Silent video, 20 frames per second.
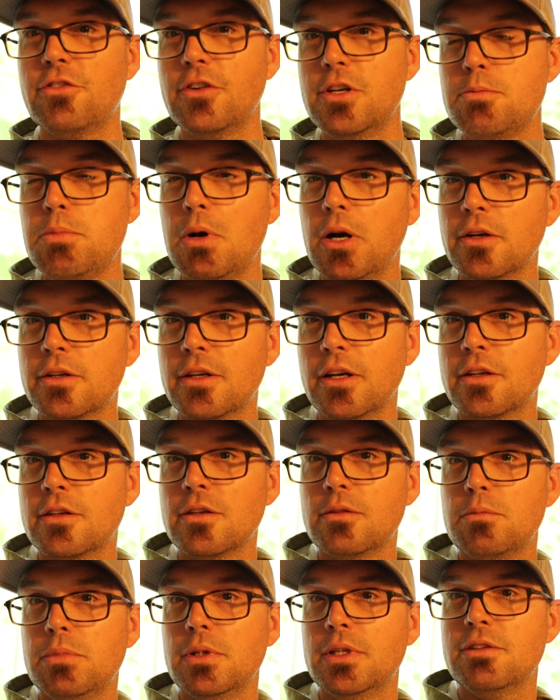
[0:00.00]
a free park. I
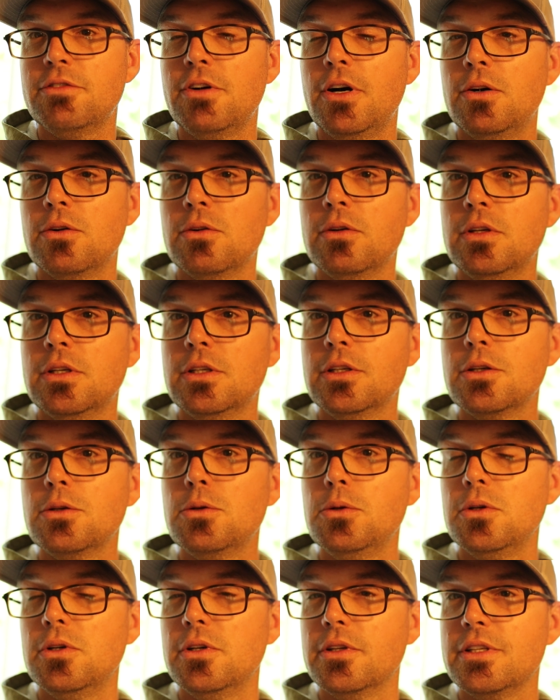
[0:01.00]
couldn't believe how
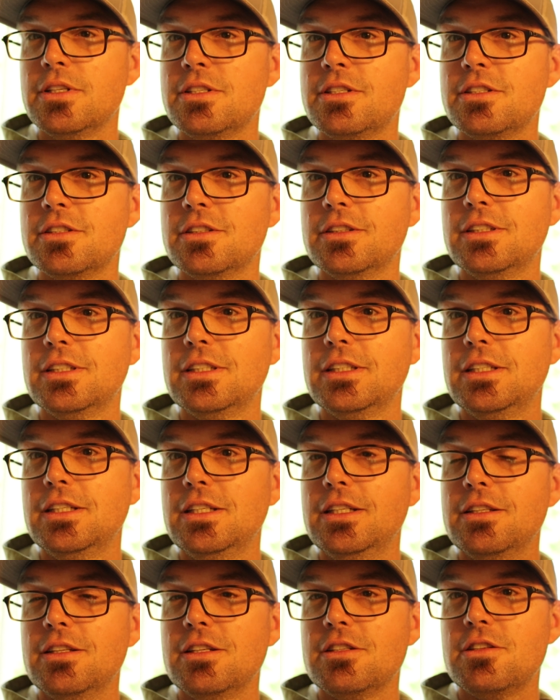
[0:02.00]
cool this
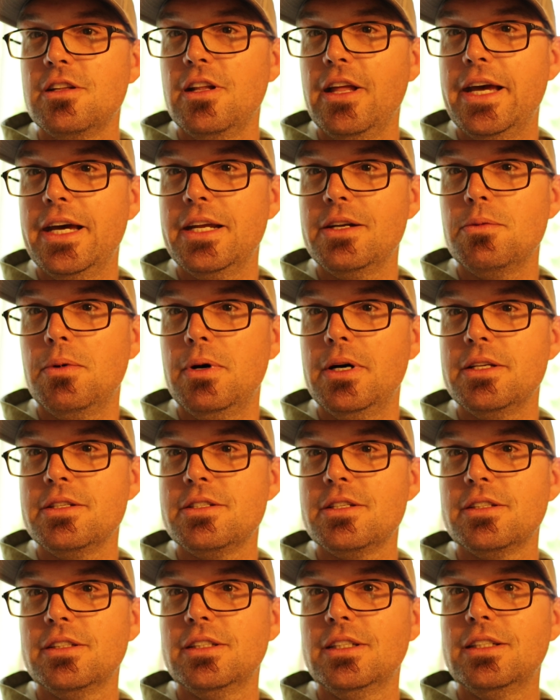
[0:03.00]
this land
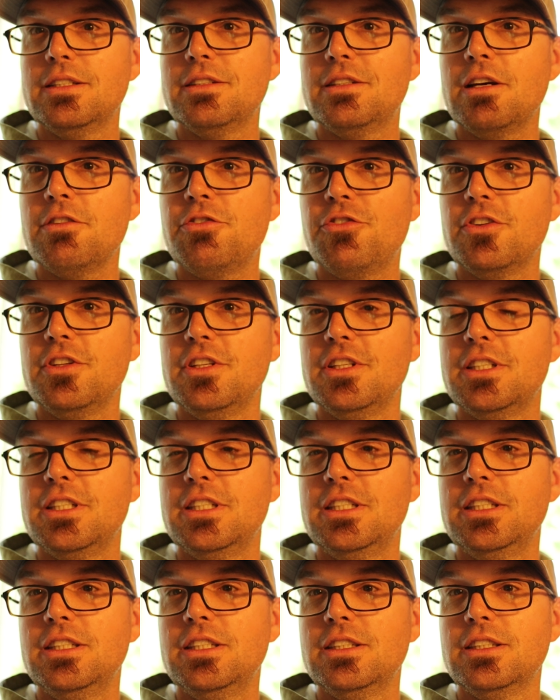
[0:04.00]
was.
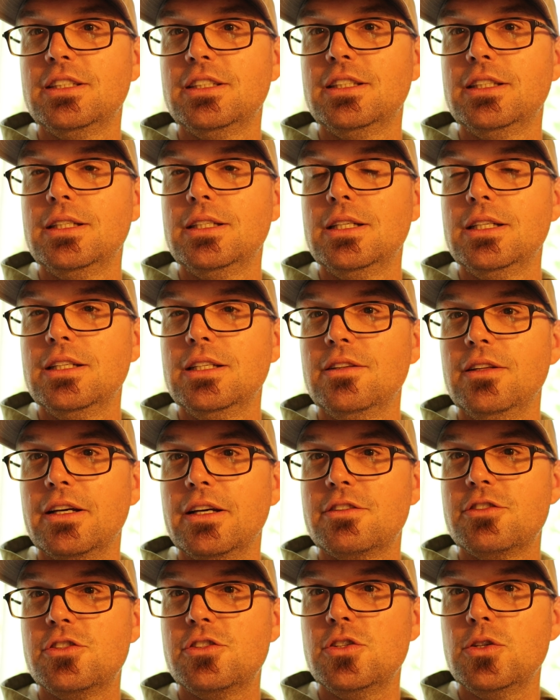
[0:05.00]
Definitely
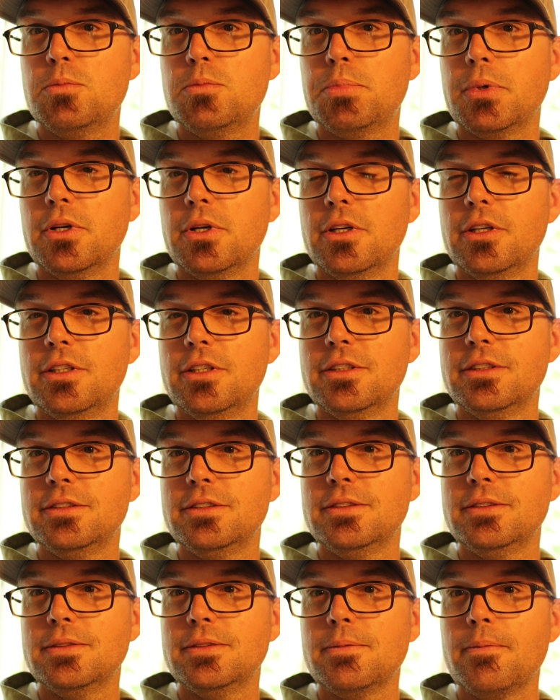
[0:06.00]
like super
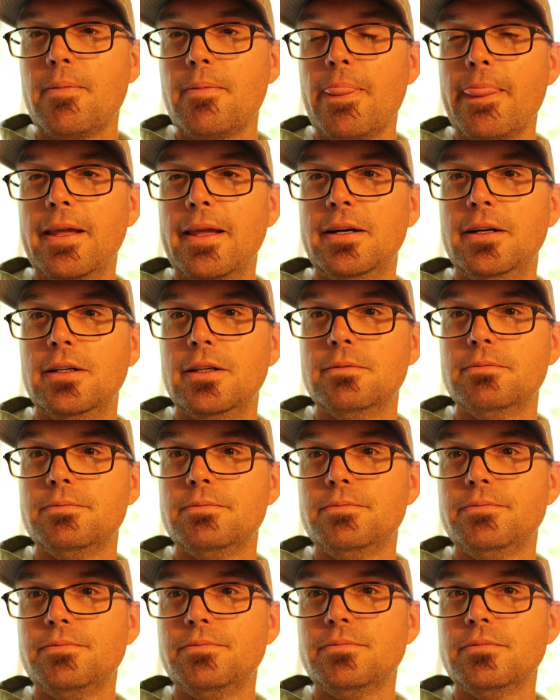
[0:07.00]
um,
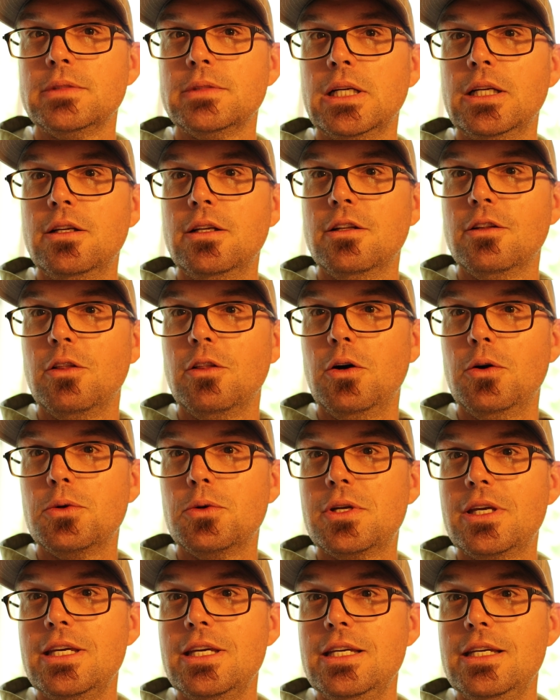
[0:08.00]
low
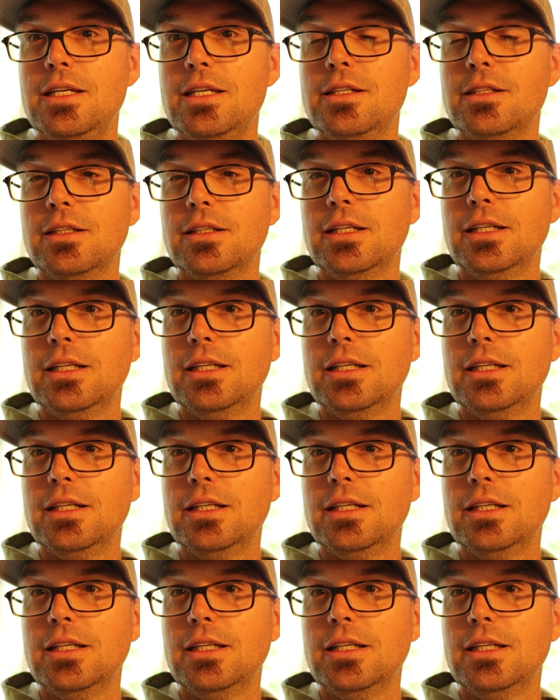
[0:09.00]
key,